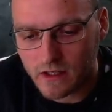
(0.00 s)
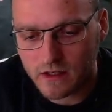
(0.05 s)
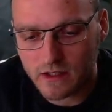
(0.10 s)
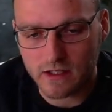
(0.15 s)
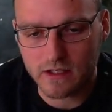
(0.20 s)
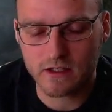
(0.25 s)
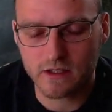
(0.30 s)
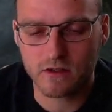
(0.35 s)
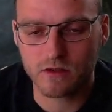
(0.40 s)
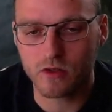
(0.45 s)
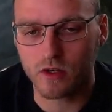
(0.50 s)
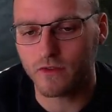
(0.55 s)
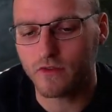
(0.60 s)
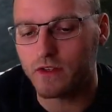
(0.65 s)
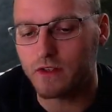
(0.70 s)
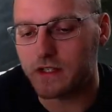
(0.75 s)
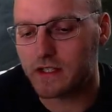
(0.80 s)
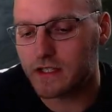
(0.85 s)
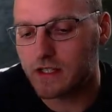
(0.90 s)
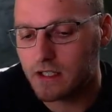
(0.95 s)
sort of
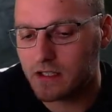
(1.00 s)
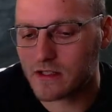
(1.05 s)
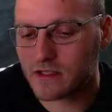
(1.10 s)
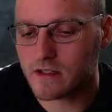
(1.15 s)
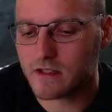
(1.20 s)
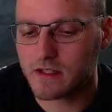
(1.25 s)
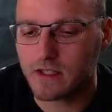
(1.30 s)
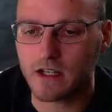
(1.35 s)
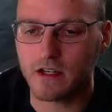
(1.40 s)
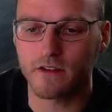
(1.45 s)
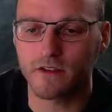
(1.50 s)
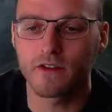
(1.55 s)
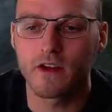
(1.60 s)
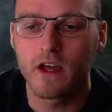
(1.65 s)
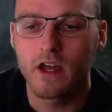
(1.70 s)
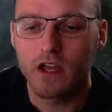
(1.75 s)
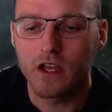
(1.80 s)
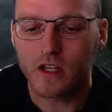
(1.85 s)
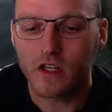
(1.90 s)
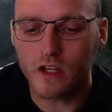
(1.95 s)
consistency of
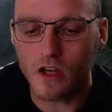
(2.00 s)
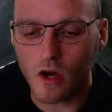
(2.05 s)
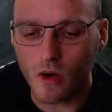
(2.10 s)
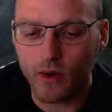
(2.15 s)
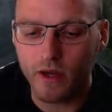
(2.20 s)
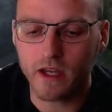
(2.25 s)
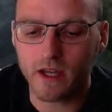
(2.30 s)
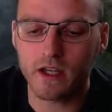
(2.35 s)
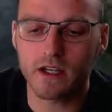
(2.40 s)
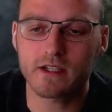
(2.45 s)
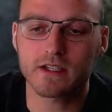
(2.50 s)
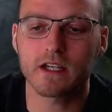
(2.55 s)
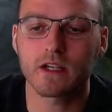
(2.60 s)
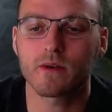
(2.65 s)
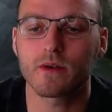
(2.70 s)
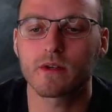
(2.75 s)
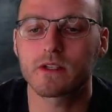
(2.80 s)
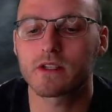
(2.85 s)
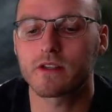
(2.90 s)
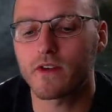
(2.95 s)
going in a
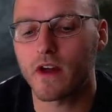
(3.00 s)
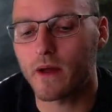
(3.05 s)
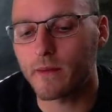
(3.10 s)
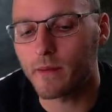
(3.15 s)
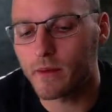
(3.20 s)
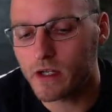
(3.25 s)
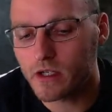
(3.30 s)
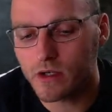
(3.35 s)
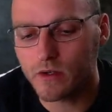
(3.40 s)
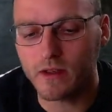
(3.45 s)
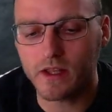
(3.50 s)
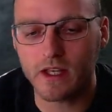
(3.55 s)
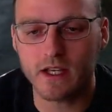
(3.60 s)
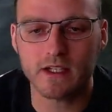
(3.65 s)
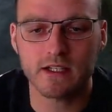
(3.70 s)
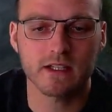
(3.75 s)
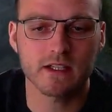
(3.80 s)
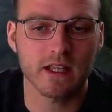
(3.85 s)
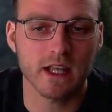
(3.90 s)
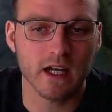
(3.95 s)
sequence of I'm going to do
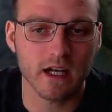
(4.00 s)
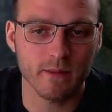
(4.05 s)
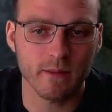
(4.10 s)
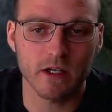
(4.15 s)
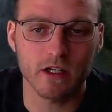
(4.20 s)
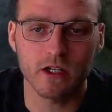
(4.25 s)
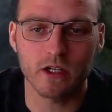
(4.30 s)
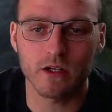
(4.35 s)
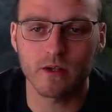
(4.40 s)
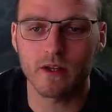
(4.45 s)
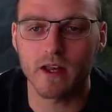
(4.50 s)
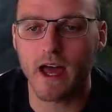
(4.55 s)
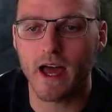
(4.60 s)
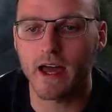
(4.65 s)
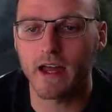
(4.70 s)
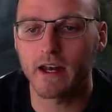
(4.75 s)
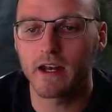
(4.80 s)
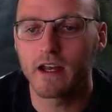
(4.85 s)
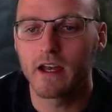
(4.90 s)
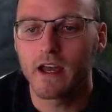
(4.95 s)
this, then I'm going to do
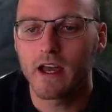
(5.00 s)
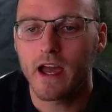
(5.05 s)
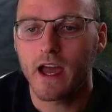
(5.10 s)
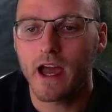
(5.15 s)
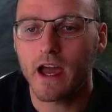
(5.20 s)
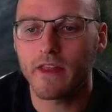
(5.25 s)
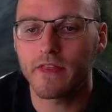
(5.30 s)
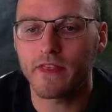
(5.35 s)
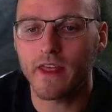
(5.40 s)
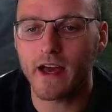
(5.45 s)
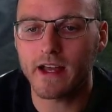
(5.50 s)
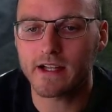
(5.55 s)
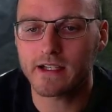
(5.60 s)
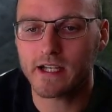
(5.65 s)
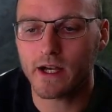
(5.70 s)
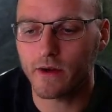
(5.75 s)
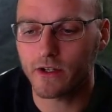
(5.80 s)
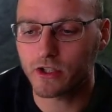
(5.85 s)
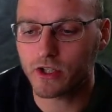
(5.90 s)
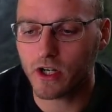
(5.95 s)
that. And that's
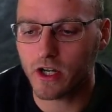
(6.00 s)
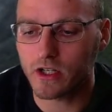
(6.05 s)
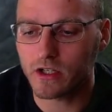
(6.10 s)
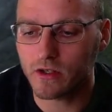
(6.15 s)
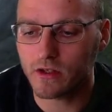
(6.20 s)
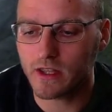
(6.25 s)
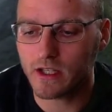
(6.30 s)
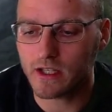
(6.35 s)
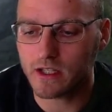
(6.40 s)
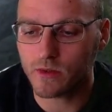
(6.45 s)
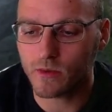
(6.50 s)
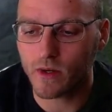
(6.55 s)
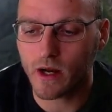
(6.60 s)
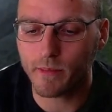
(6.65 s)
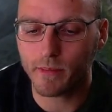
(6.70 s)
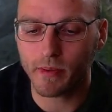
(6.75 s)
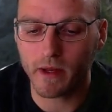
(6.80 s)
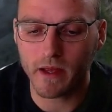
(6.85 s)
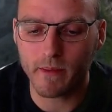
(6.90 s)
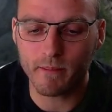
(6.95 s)
how I try and do things. When I
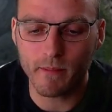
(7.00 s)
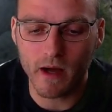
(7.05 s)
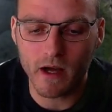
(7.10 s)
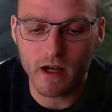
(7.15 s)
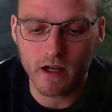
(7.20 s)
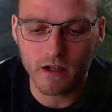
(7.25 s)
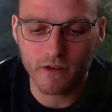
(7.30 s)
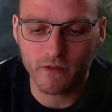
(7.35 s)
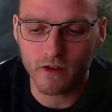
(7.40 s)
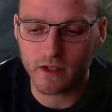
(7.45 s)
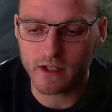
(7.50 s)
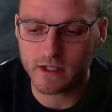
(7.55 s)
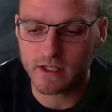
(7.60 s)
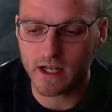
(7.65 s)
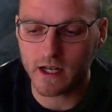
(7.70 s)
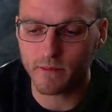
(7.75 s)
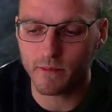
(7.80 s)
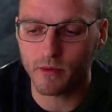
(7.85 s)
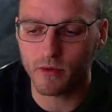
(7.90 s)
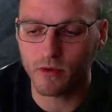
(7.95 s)
play Monk, for
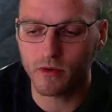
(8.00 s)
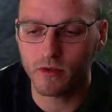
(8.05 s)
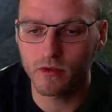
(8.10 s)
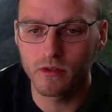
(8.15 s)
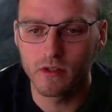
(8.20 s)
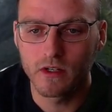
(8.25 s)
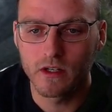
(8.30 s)
example,